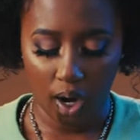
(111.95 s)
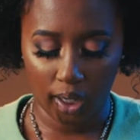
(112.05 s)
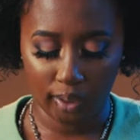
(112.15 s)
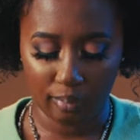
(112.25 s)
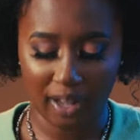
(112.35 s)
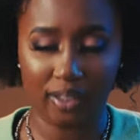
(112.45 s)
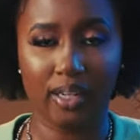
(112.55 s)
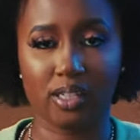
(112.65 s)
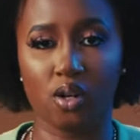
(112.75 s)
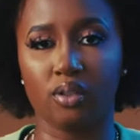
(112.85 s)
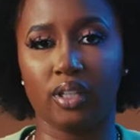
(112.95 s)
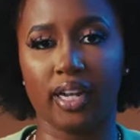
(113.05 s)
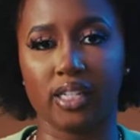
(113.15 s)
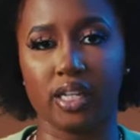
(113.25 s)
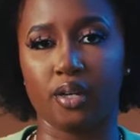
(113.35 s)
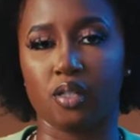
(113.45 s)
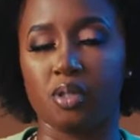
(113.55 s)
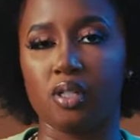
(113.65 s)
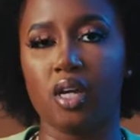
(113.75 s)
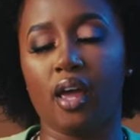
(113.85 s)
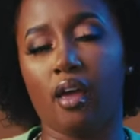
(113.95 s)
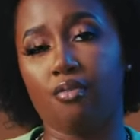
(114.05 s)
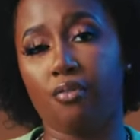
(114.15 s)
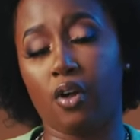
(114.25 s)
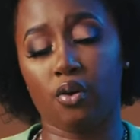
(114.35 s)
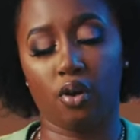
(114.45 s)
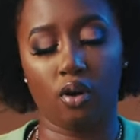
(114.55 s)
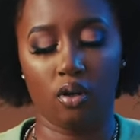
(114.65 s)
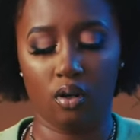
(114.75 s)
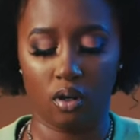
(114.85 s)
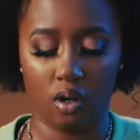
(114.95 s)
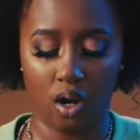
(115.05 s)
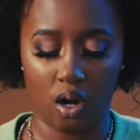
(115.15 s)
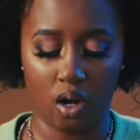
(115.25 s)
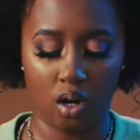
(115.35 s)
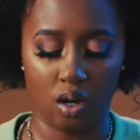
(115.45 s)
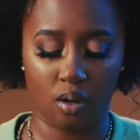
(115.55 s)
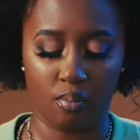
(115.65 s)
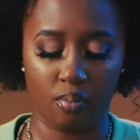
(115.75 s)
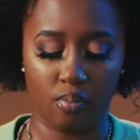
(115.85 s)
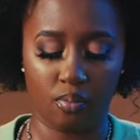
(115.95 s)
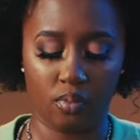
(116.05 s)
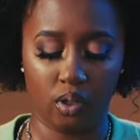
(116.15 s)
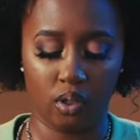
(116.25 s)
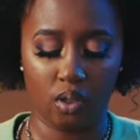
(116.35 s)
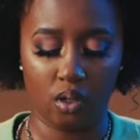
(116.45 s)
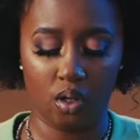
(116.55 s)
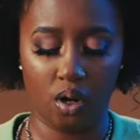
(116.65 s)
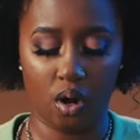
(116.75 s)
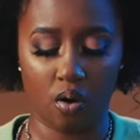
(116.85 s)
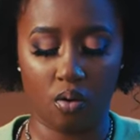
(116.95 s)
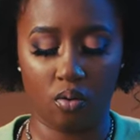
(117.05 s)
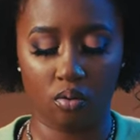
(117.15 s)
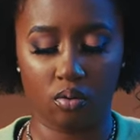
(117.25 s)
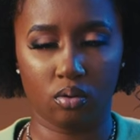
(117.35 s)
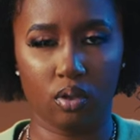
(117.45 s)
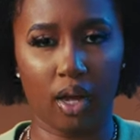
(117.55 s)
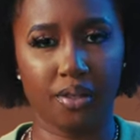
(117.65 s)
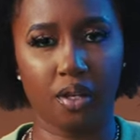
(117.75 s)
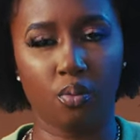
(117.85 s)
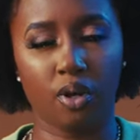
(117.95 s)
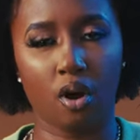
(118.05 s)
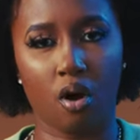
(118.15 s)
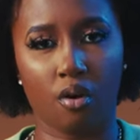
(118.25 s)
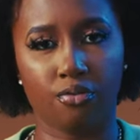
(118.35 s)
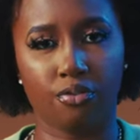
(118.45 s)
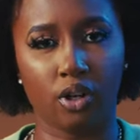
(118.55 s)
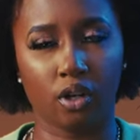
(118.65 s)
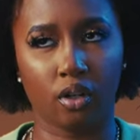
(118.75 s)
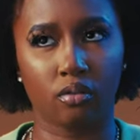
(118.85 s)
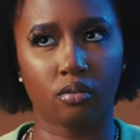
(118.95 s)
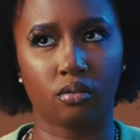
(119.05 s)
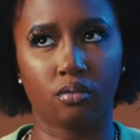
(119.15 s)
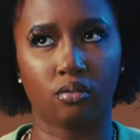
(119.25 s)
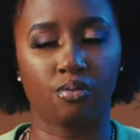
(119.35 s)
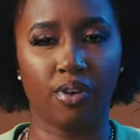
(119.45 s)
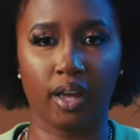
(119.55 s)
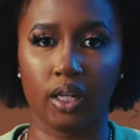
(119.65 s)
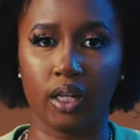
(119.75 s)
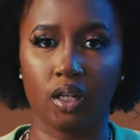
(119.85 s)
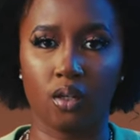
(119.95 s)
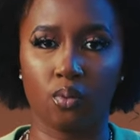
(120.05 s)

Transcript: Um, I think that's the only thing that scares me. And failure. Um, you know, I think we all fear failing,